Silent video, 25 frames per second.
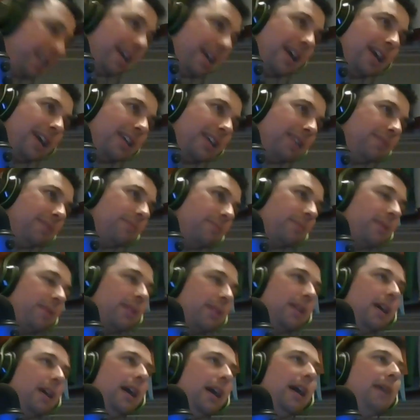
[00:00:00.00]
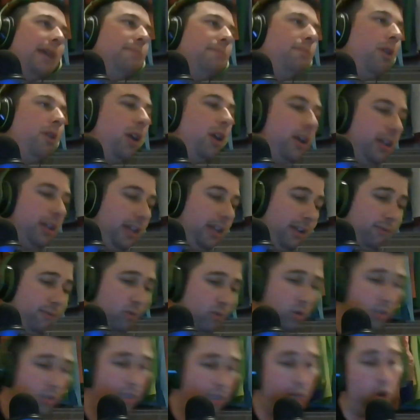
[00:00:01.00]
the day, I bought it, and of
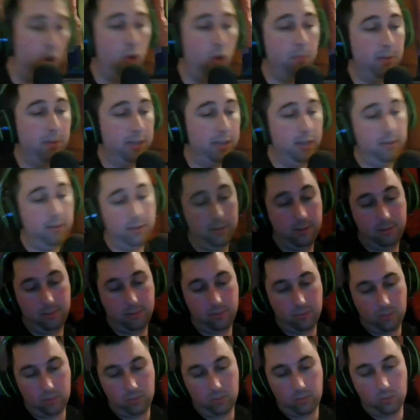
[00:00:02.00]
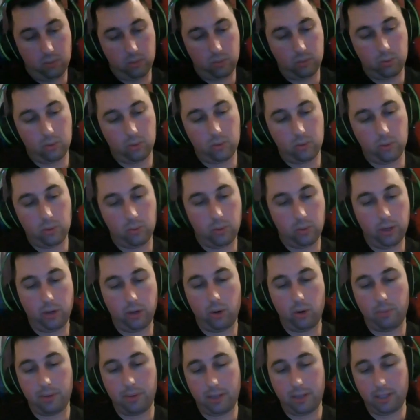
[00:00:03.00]
course I opened it because who
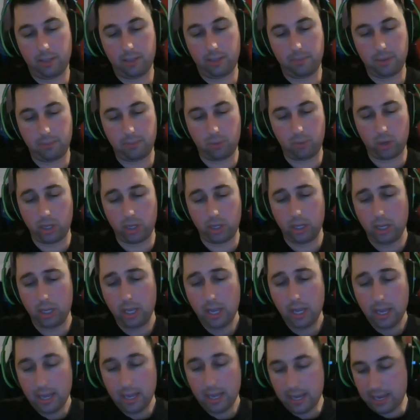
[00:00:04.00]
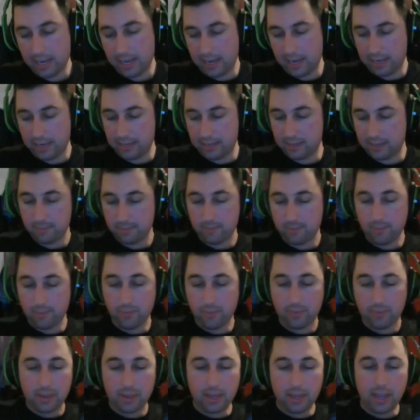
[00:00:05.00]
wouldn't open it? It's a big boy, and
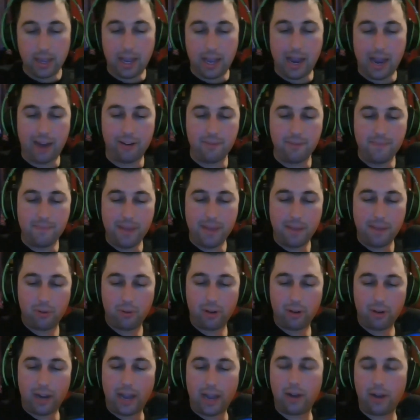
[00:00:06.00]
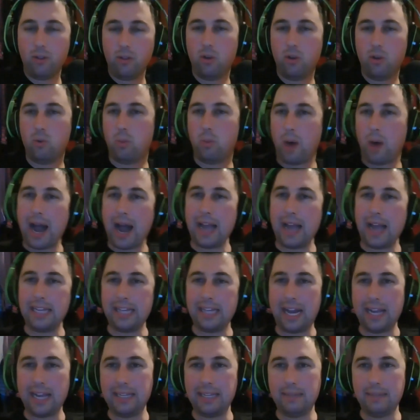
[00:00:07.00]
I remember. I don't know
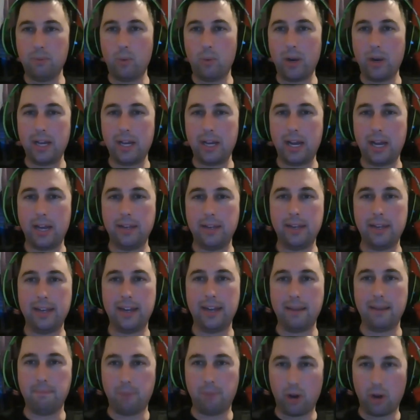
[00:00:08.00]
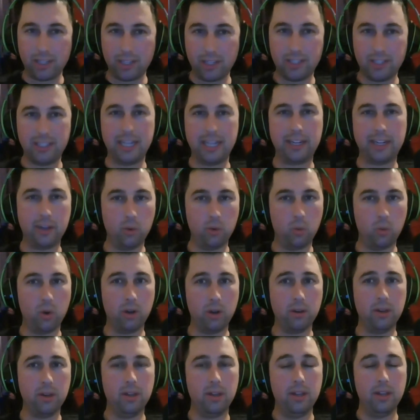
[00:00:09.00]
why I went on and I bought a second
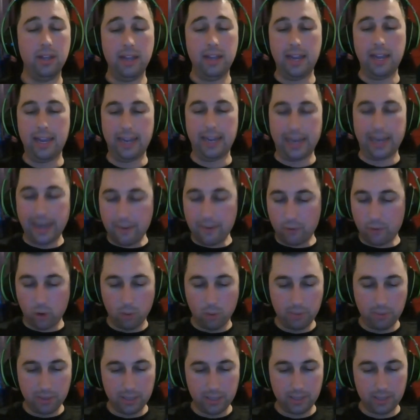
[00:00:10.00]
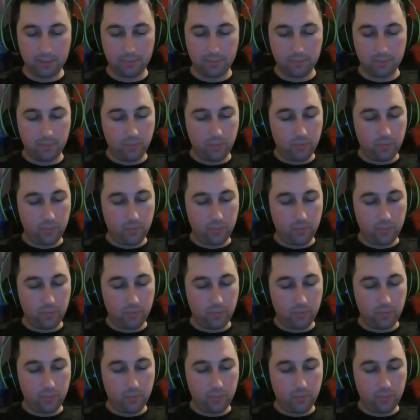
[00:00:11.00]
one, and I never opened it.